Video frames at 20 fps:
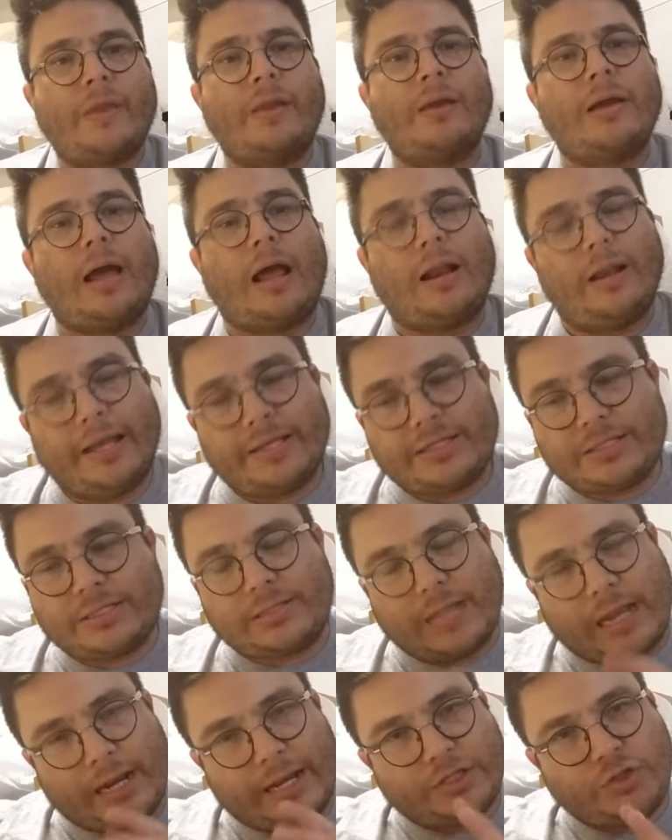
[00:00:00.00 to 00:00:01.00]

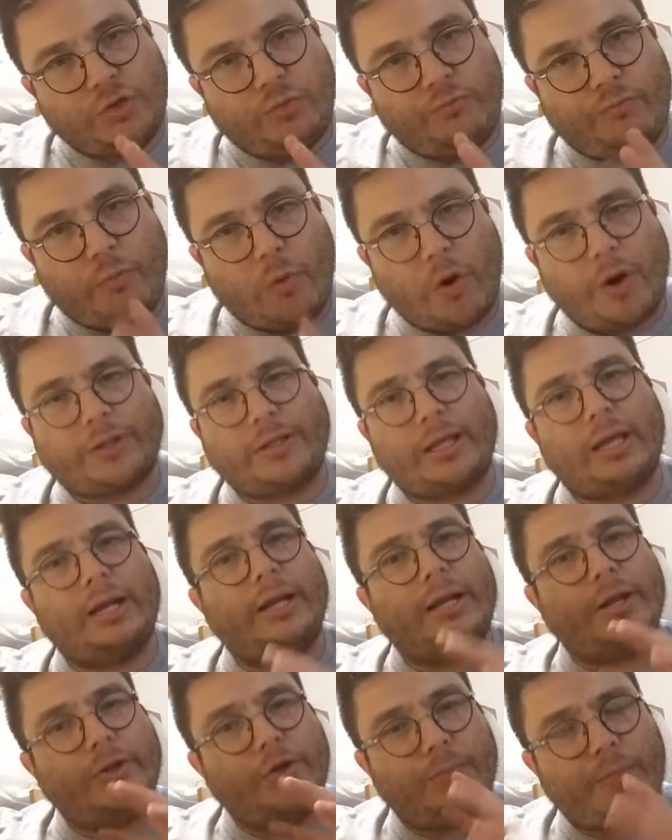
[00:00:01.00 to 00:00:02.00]
unless you worked on
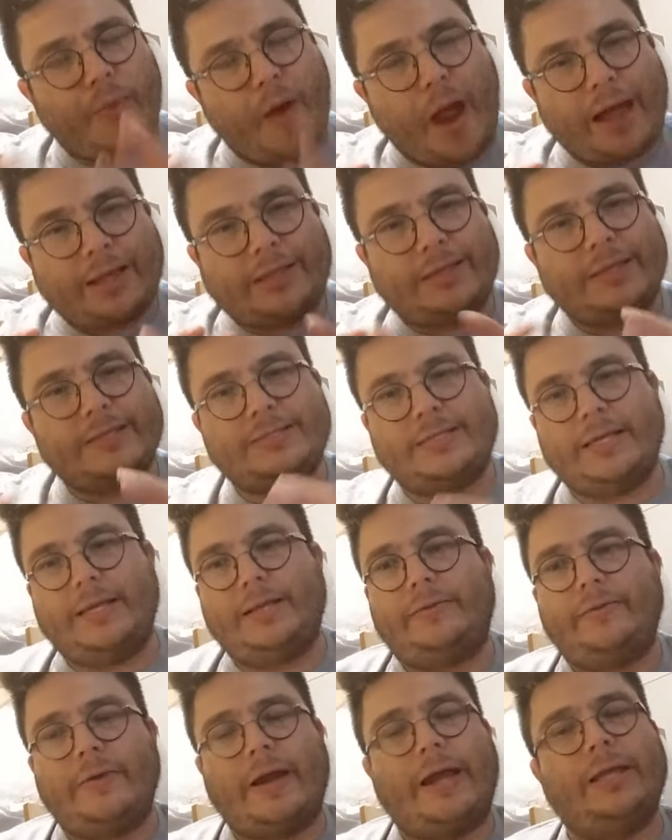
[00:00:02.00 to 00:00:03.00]
it and you practice it,
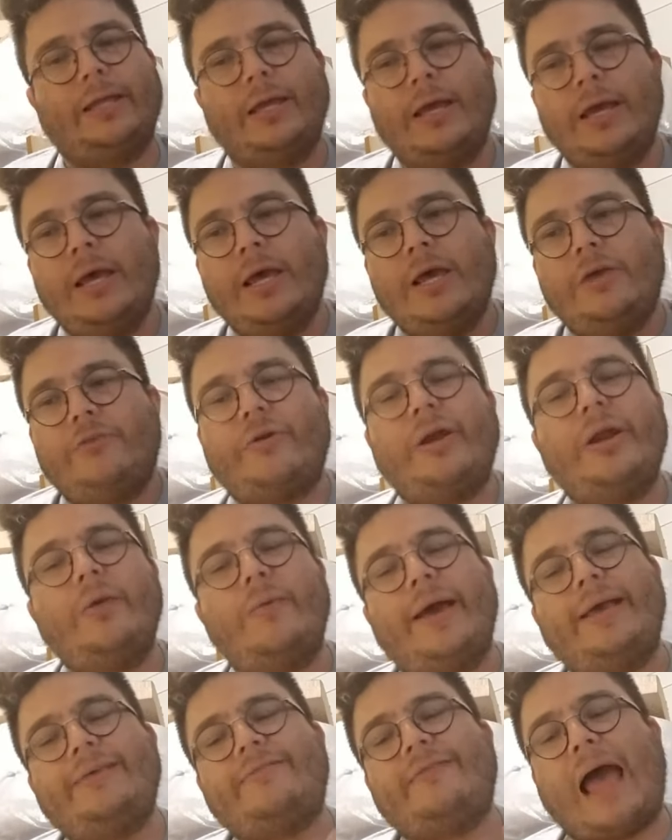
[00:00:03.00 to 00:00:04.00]
right? So,
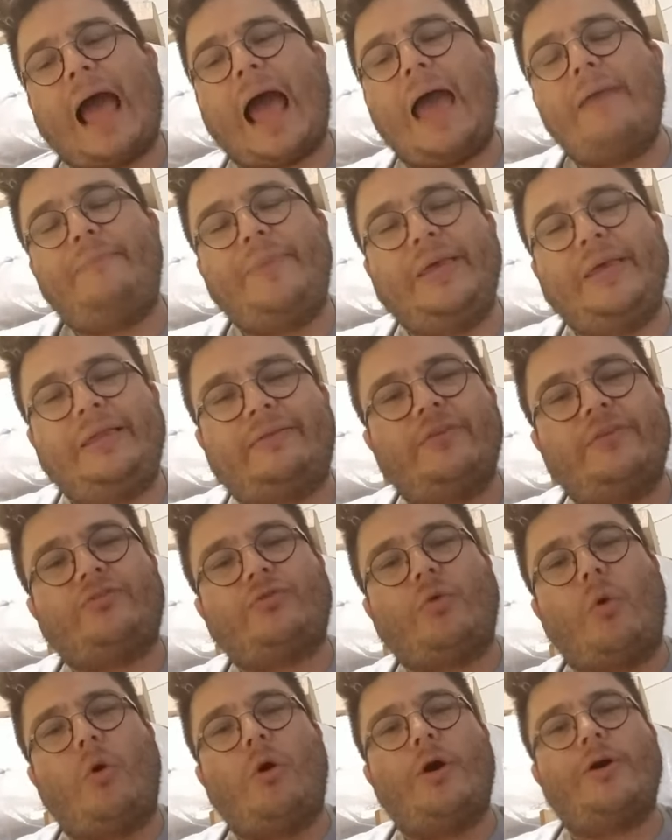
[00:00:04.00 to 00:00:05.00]
anyways, I beat this
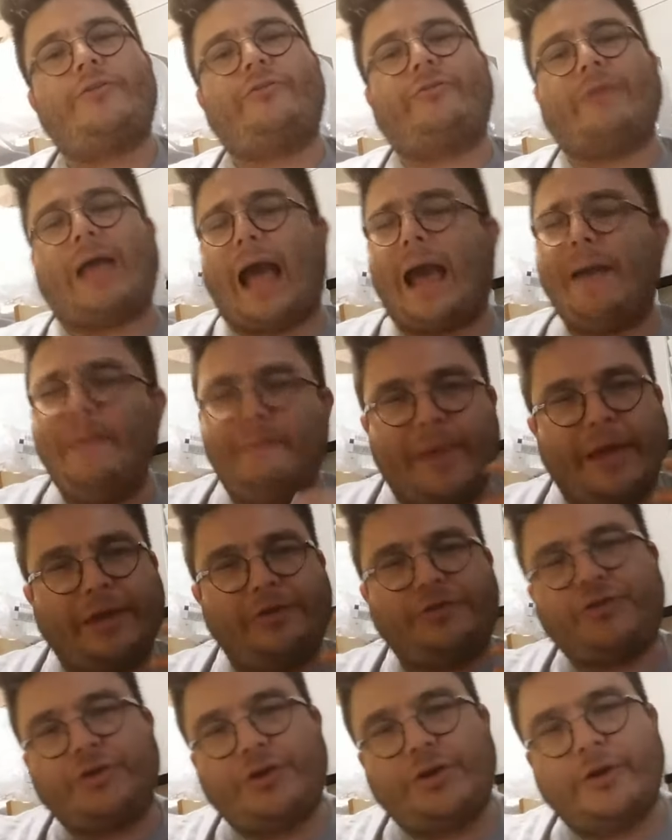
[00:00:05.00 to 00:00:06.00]
horse. I make
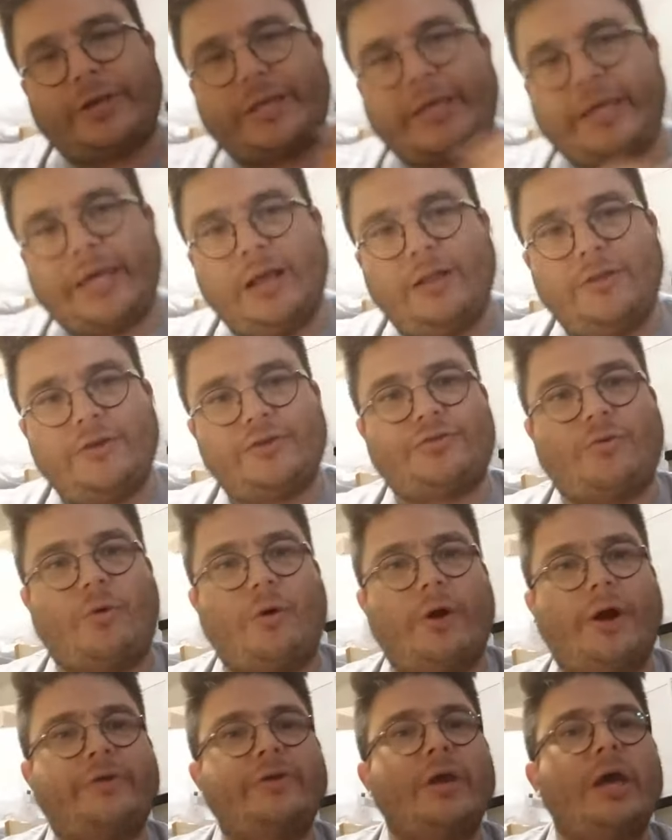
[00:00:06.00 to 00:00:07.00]
sure to kill this
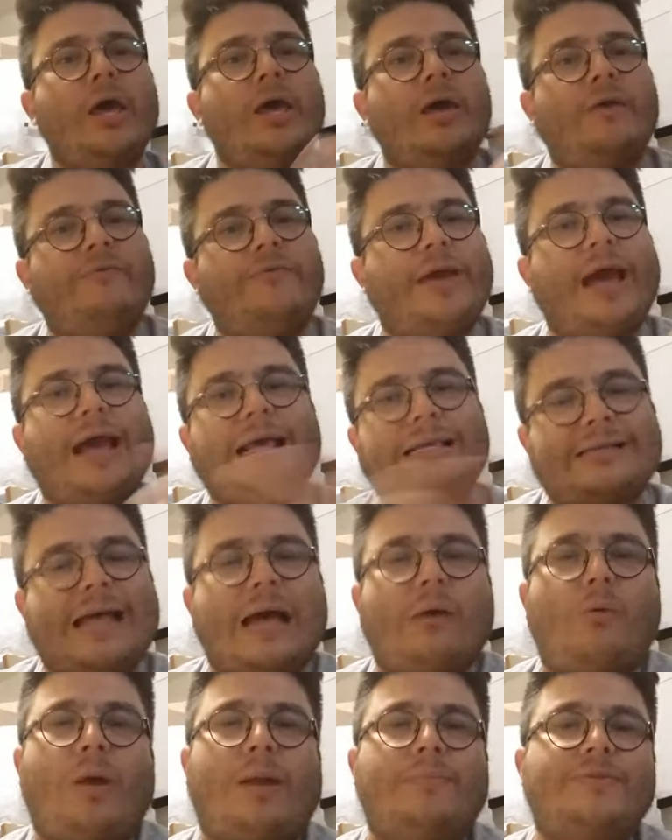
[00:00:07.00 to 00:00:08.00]
horse. If you guys
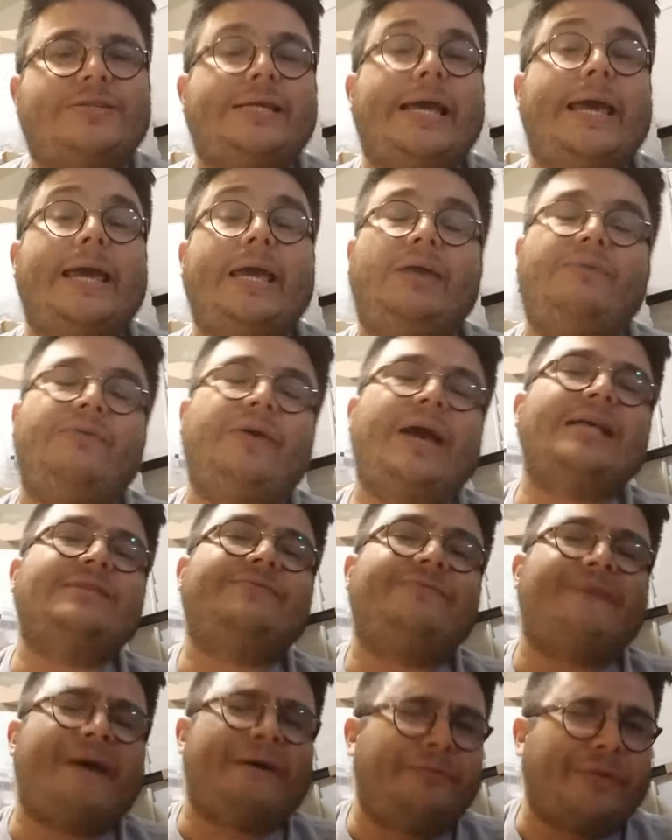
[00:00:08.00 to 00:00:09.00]
like what I'm saying, if you guys
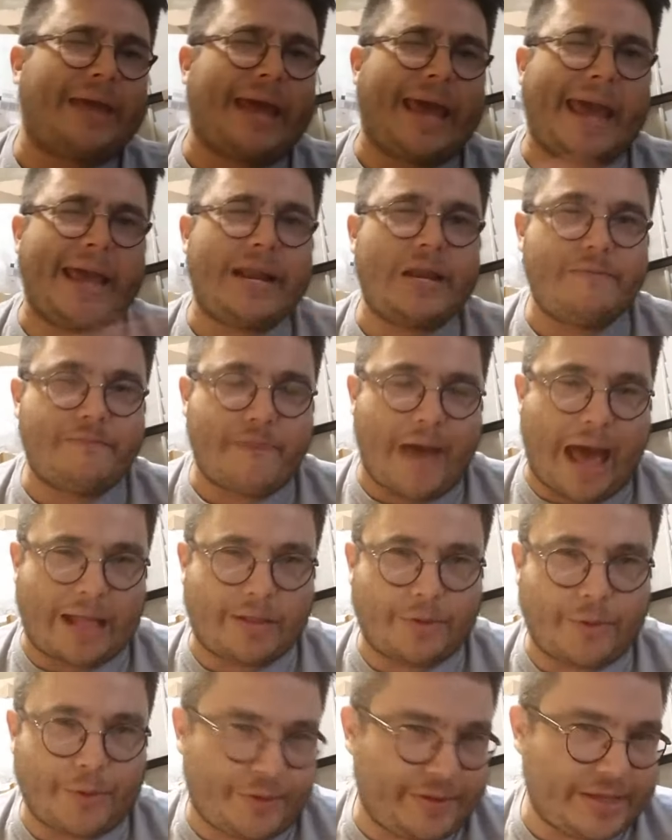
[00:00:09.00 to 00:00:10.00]
found any
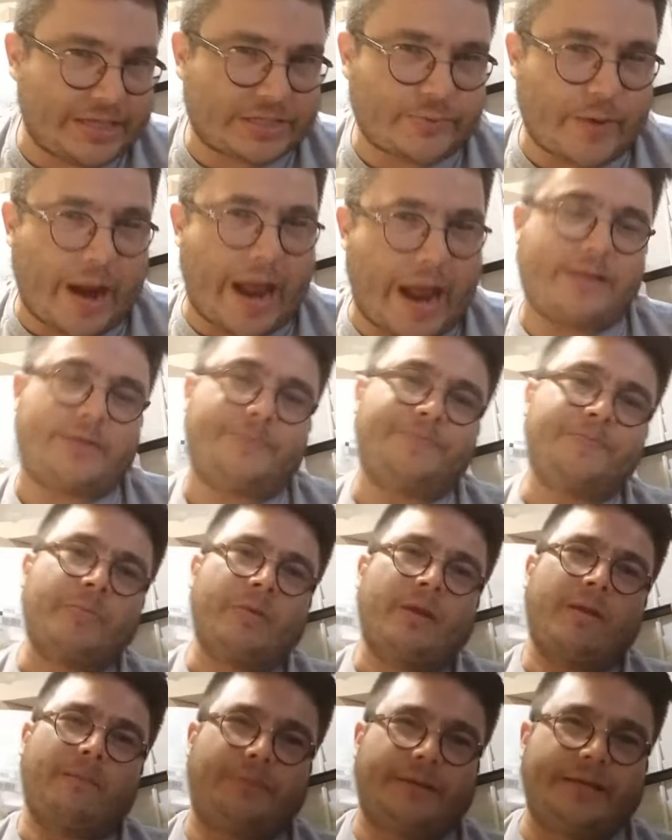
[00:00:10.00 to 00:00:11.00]
value in this rant,
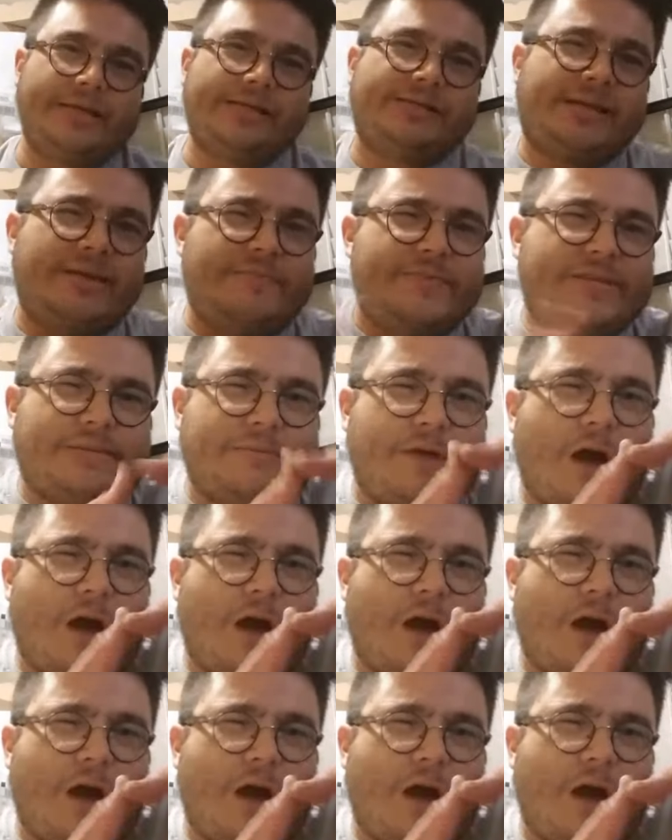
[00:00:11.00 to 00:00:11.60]
please give me some